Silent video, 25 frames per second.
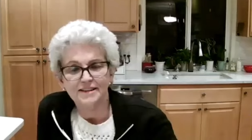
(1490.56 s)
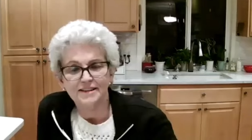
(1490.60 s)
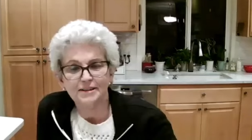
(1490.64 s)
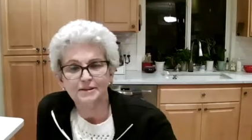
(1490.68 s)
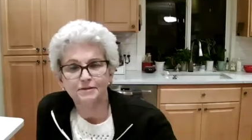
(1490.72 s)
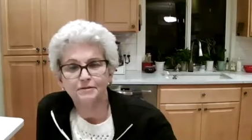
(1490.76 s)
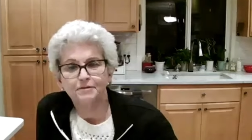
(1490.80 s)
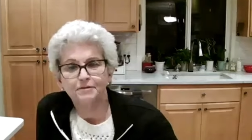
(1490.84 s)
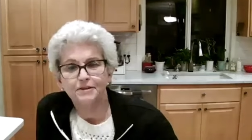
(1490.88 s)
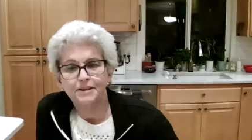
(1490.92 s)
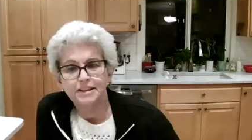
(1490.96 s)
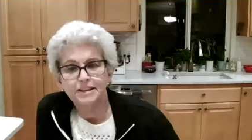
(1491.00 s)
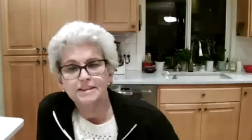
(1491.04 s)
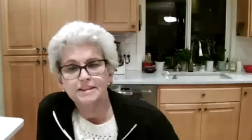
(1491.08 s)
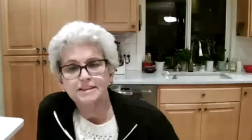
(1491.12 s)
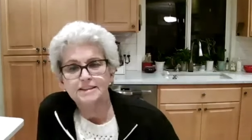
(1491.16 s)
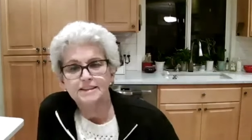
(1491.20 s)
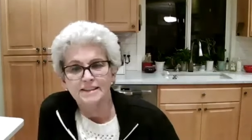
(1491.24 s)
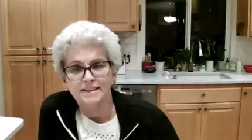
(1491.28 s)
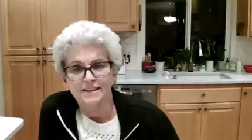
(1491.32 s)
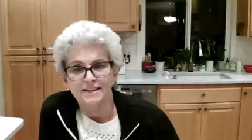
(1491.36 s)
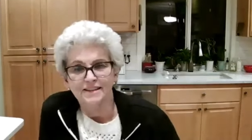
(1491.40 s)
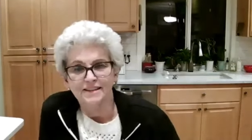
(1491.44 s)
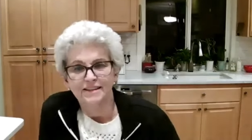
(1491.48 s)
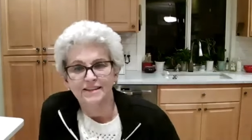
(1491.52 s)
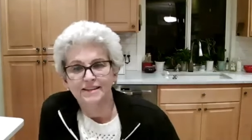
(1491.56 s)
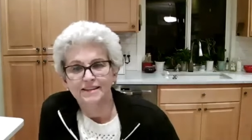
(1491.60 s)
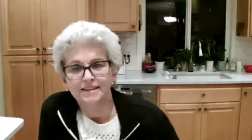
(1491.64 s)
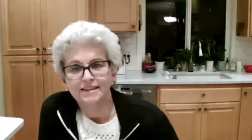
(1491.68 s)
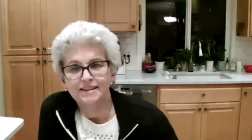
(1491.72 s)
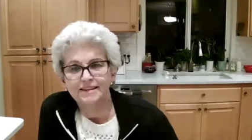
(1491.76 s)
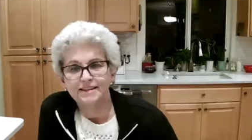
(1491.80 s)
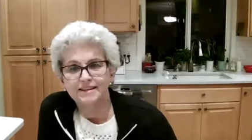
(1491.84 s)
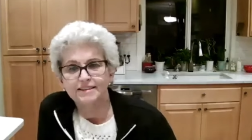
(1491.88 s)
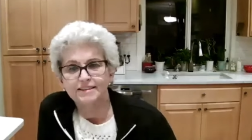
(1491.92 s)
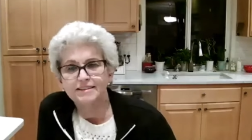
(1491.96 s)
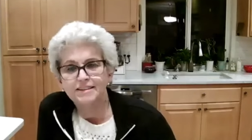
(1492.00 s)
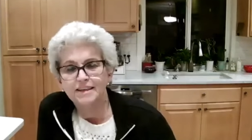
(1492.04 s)
his divinity,
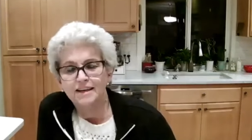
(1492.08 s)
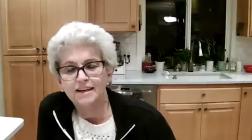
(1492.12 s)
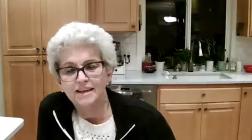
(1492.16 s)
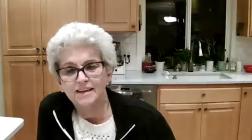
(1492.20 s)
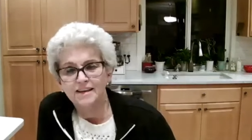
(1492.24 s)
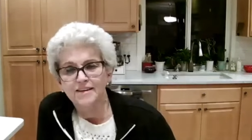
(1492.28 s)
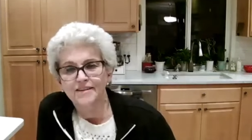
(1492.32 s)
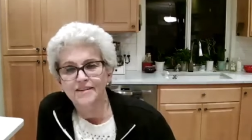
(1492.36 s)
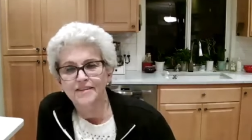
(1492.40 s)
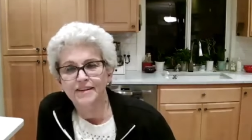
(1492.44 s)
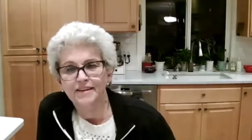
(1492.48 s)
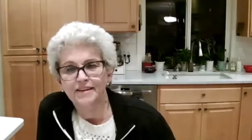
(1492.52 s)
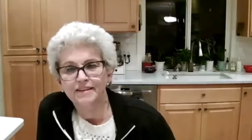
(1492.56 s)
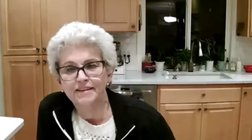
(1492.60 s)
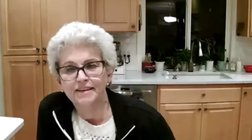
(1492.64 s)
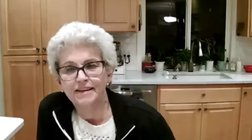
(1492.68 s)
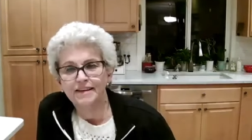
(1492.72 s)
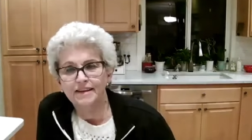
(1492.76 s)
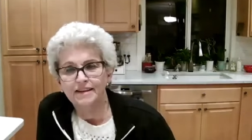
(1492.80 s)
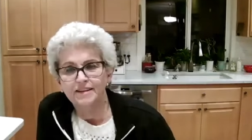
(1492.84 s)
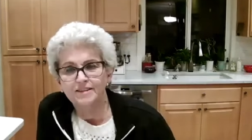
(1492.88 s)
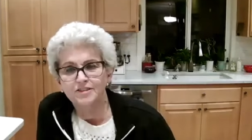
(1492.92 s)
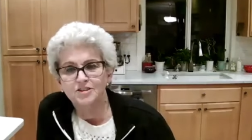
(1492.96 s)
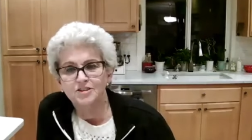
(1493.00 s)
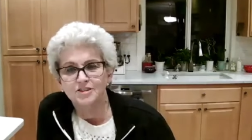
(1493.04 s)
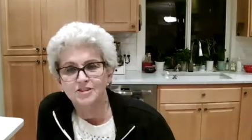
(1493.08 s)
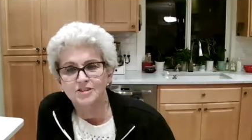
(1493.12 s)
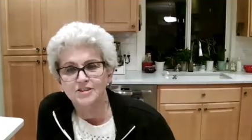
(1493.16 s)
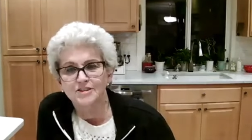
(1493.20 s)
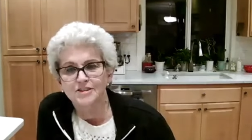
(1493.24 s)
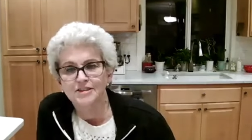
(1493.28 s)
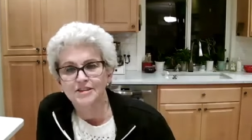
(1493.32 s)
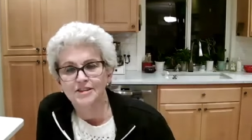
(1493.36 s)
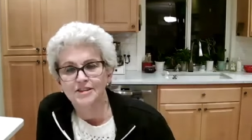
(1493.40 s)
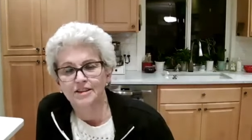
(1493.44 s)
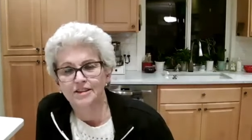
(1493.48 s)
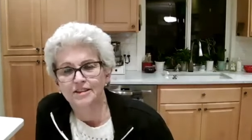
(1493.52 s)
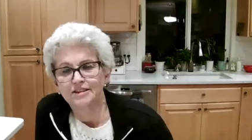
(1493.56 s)
he is higher than the
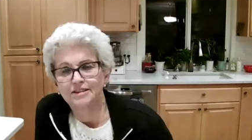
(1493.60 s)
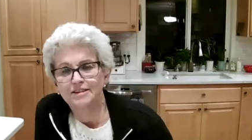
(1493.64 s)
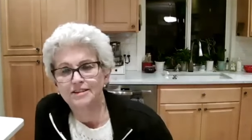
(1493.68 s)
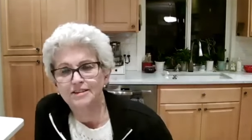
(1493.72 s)
angels.